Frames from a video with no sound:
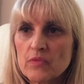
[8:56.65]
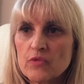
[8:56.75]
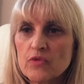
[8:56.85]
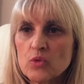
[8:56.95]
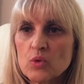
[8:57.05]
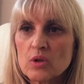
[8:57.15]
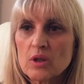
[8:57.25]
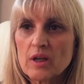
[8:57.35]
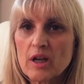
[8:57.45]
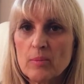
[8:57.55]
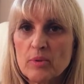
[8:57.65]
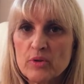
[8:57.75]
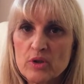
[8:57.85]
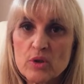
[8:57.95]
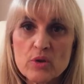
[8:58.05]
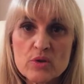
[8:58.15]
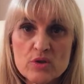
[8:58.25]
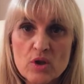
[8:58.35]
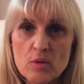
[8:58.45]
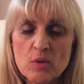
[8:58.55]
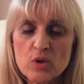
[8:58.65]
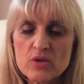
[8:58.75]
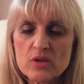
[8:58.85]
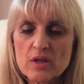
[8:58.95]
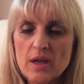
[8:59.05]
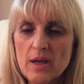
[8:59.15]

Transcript: for a couple years almost,